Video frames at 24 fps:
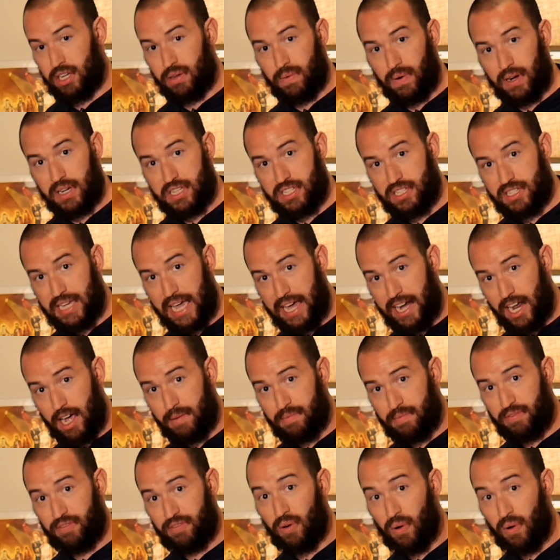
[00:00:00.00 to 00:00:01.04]
you are set
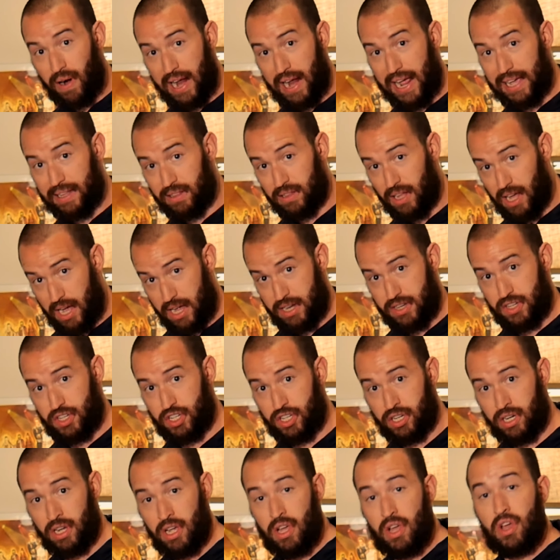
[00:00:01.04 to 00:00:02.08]
up for a
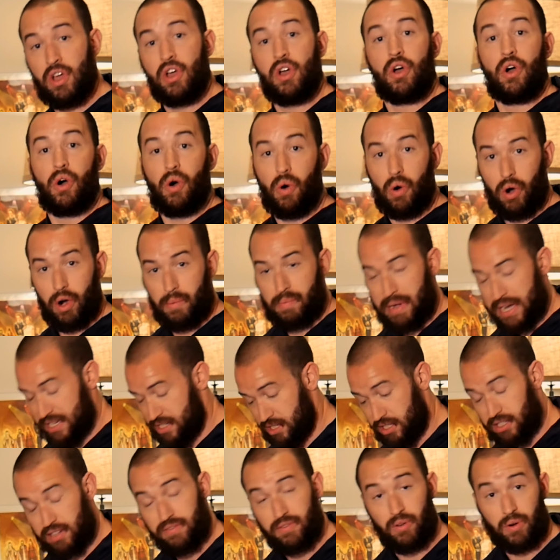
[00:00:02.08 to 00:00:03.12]
lunge, or
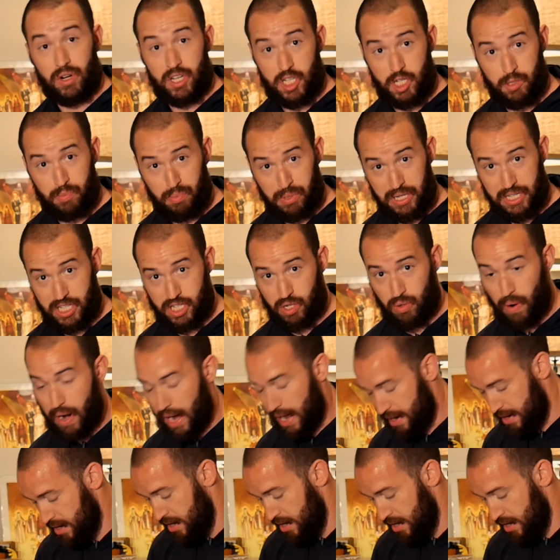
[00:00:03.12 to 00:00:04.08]
basically for a split squat.